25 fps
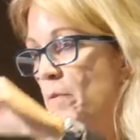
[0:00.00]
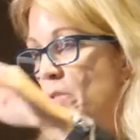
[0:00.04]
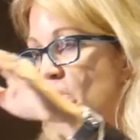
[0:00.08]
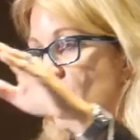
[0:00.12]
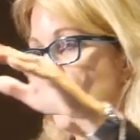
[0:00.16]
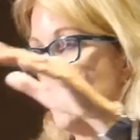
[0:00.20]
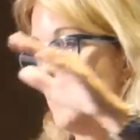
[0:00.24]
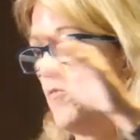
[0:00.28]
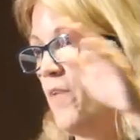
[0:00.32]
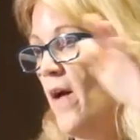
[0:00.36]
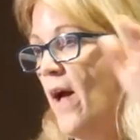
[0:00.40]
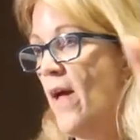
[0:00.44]
But
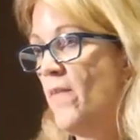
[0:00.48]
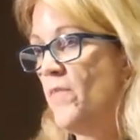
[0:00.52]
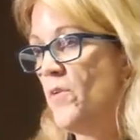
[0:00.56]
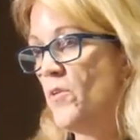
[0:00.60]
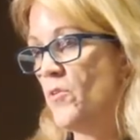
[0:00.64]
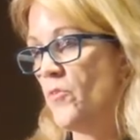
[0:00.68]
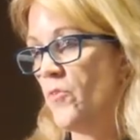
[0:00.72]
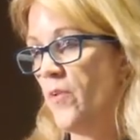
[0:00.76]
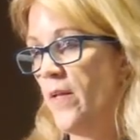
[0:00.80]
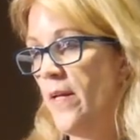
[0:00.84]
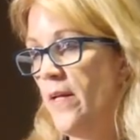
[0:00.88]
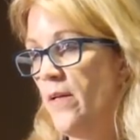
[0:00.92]
just 5
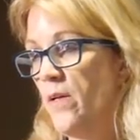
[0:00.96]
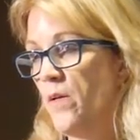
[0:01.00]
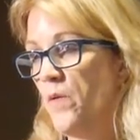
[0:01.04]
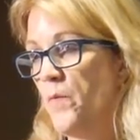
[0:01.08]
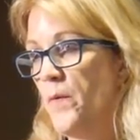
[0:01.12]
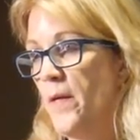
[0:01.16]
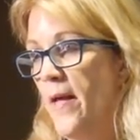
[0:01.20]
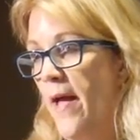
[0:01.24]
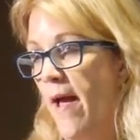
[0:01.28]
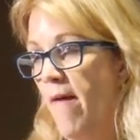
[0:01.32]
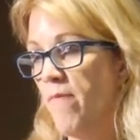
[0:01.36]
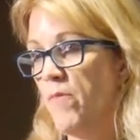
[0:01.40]
years later,
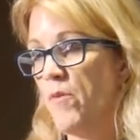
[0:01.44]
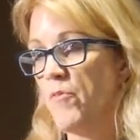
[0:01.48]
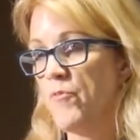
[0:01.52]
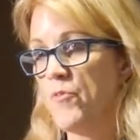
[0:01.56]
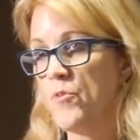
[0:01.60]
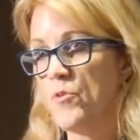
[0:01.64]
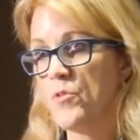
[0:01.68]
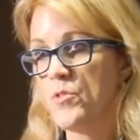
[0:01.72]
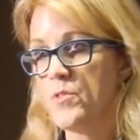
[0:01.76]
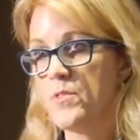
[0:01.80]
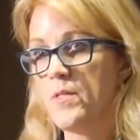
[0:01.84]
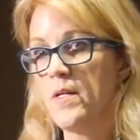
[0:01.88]
we have the
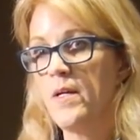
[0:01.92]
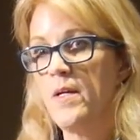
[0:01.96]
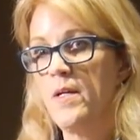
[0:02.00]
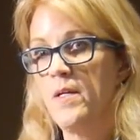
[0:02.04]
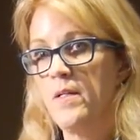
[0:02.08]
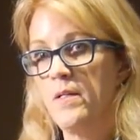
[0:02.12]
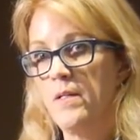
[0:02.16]
first